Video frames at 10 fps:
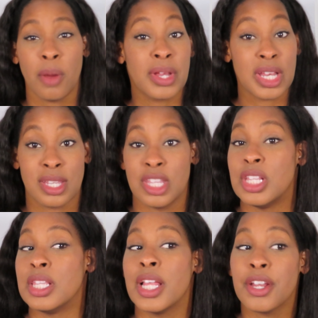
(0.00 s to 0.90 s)
because
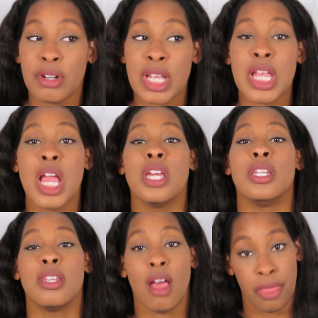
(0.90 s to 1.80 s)
literally
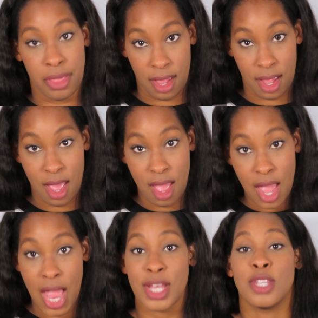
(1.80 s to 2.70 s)
nothing
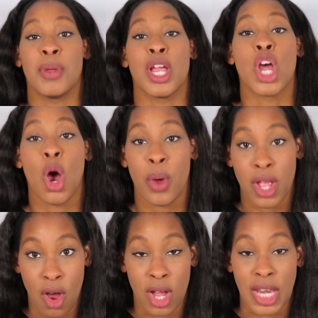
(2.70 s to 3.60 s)
has been going
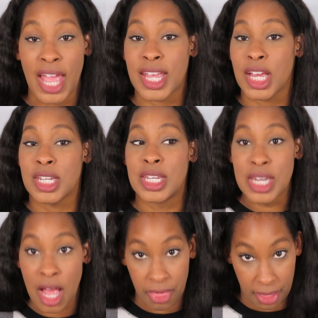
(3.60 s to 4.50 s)
on, like
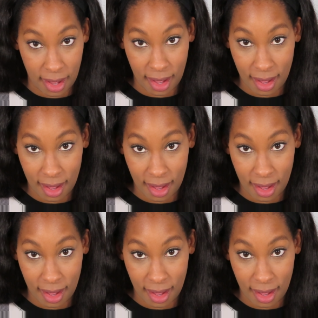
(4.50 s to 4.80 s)
nothing.